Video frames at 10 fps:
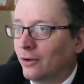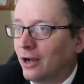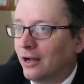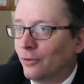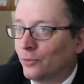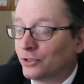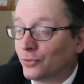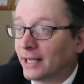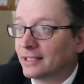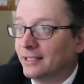was
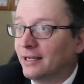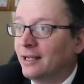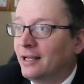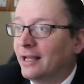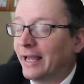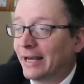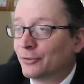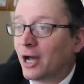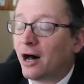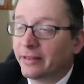erected, and
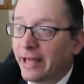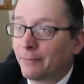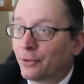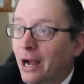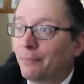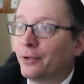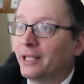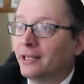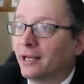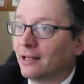it was on that
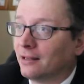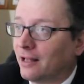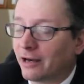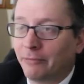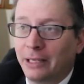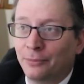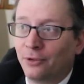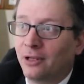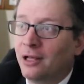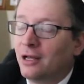property that a lot of
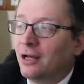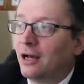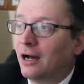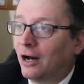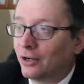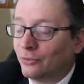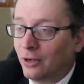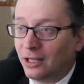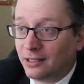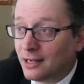people
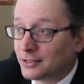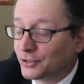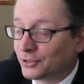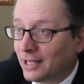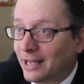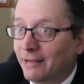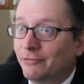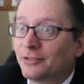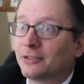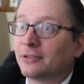lost their
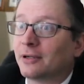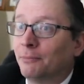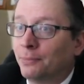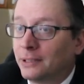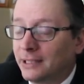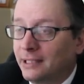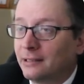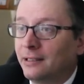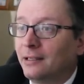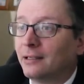lives
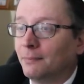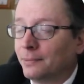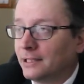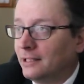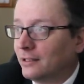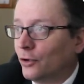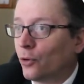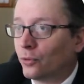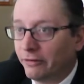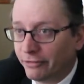completely,
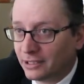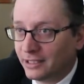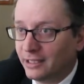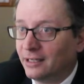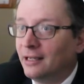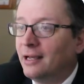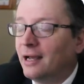horrifically,